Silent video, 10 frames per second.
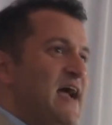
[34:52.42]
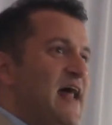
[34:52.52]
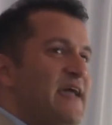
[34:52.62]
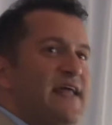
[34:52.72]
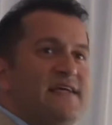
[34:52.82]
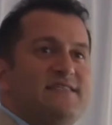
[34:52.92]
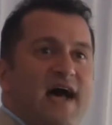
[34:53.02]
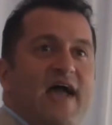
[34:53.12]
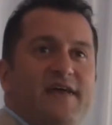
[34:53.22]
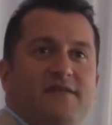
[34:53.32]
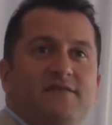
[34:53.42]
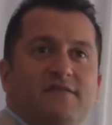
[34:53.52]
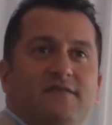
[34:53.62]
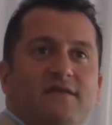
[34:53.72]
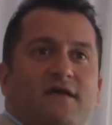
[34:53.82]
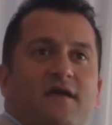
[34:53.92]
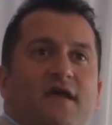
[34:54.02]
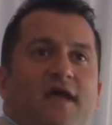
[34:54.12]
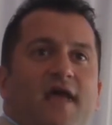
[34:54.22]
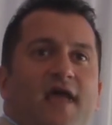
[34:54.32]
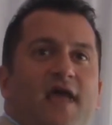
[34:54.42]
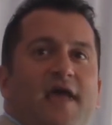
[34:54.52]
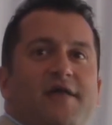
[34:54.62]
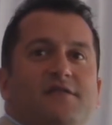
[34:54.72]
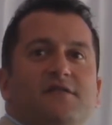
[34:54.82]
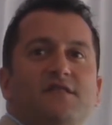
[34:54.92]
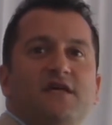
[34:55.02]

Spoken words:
and I get excited, and